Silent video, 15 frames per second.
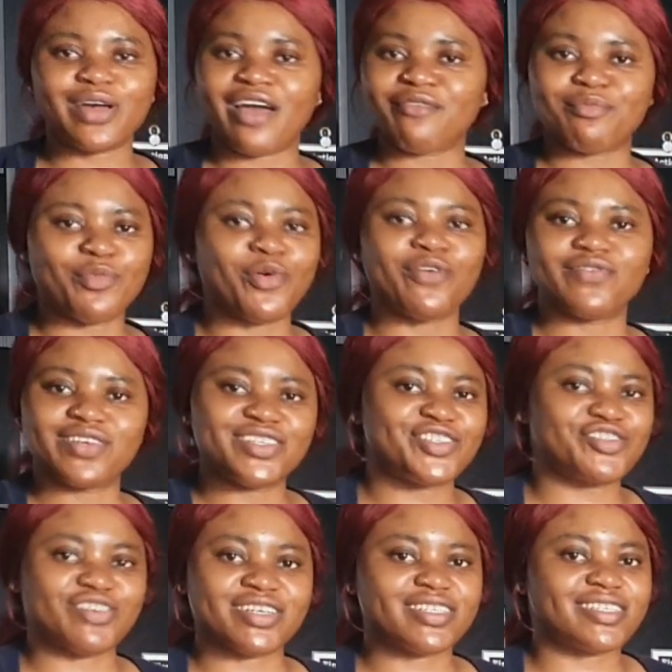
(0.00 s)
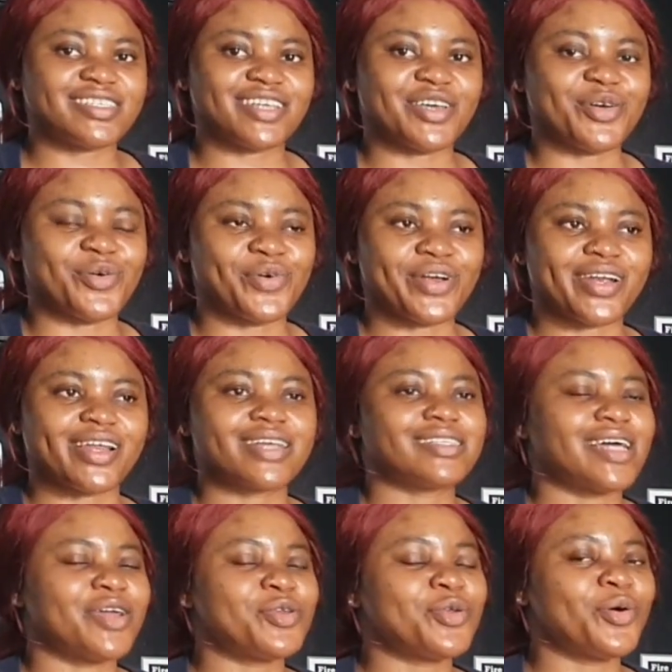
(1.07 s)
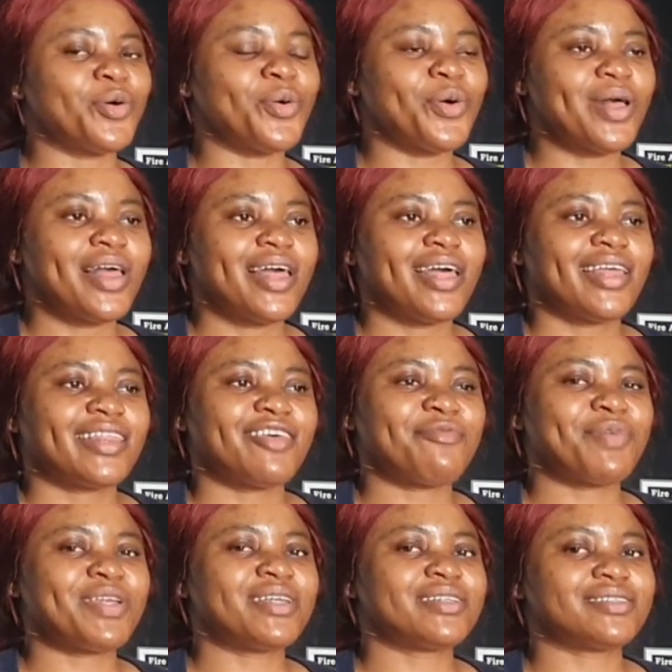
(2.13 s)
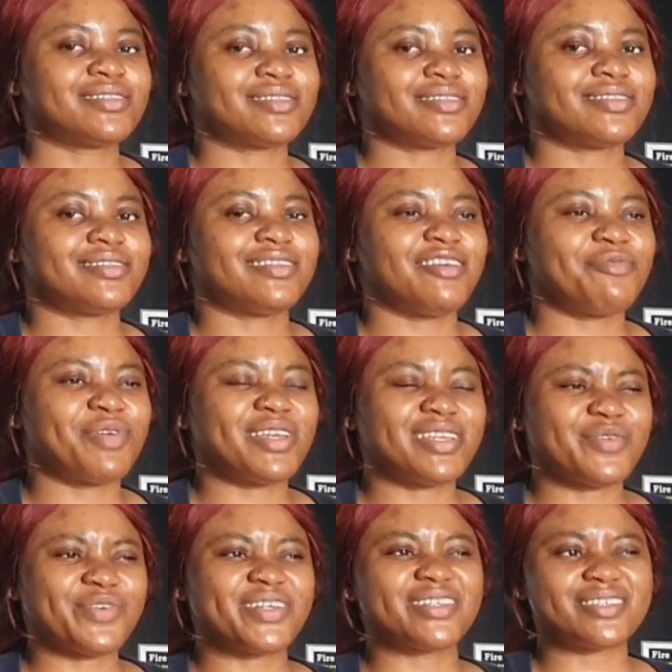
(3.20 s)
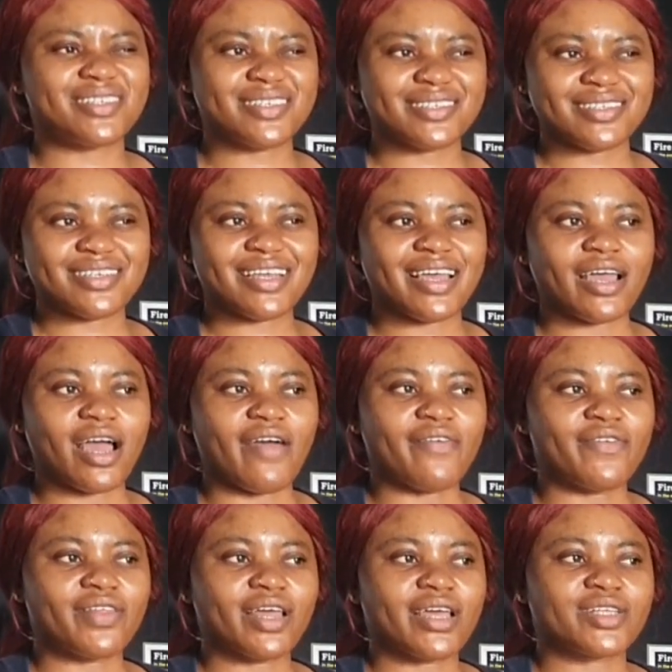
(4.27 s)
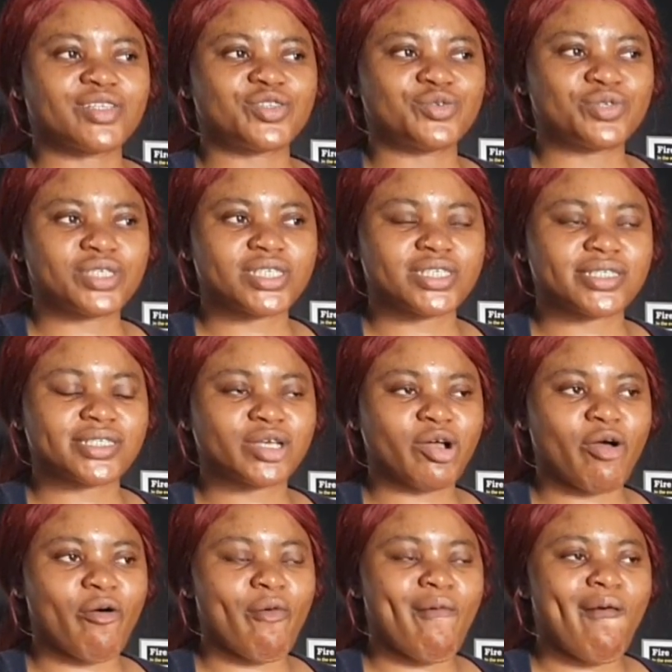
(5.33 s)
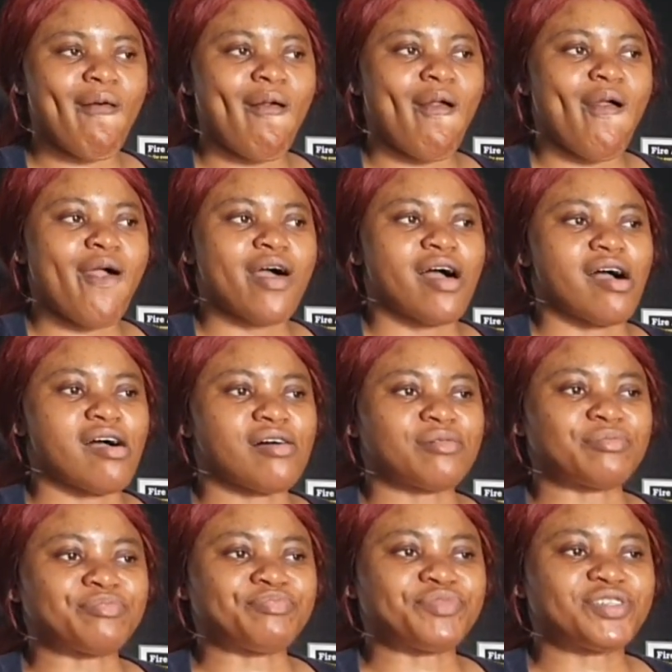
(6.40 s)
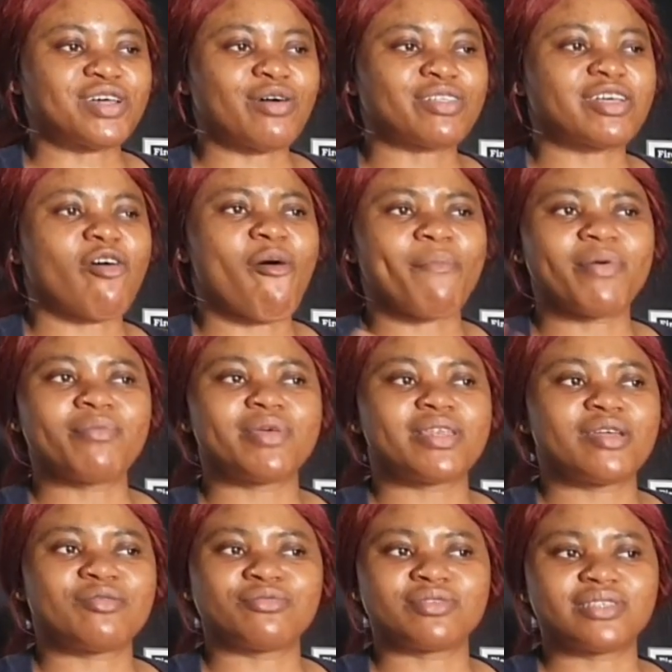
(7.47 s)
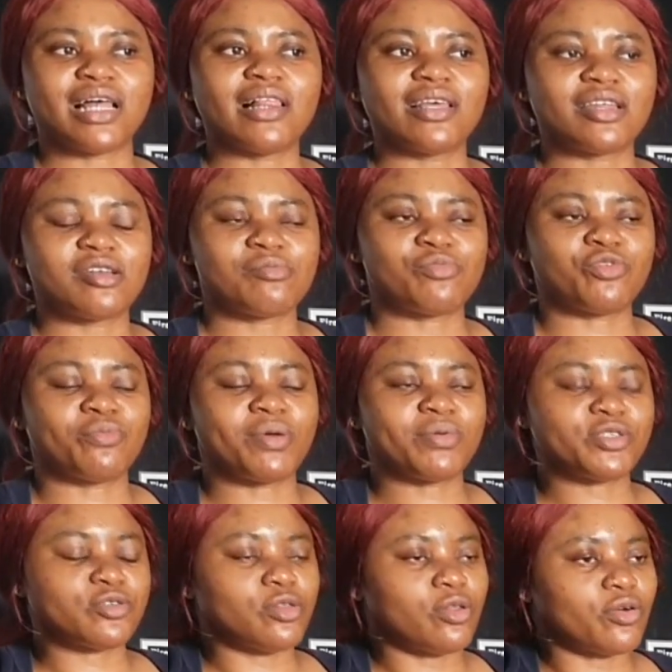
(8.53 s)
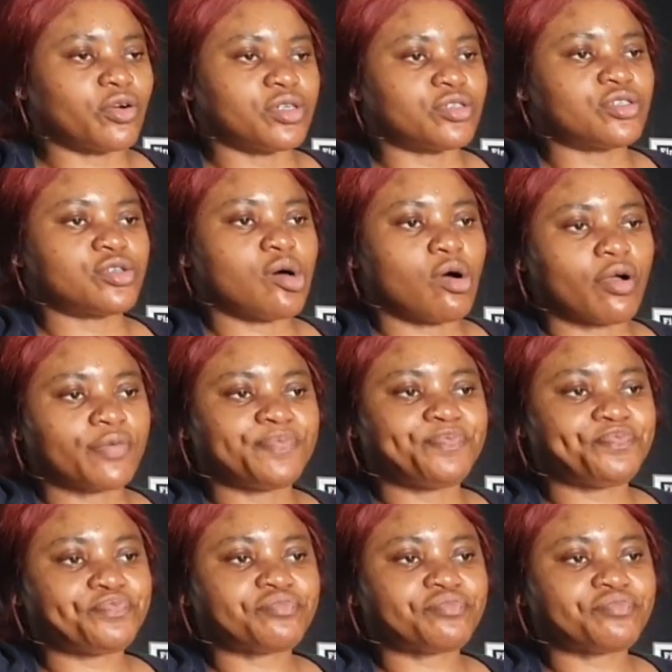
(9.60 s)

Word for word: still have more of these dresses that you're wearing? Because I know they've been in, they've been, they were in season, like, I feel like two seasons ago. Um, so I was like, oh, maybe they don't sell it anymore. Maybe it's no longer in stock.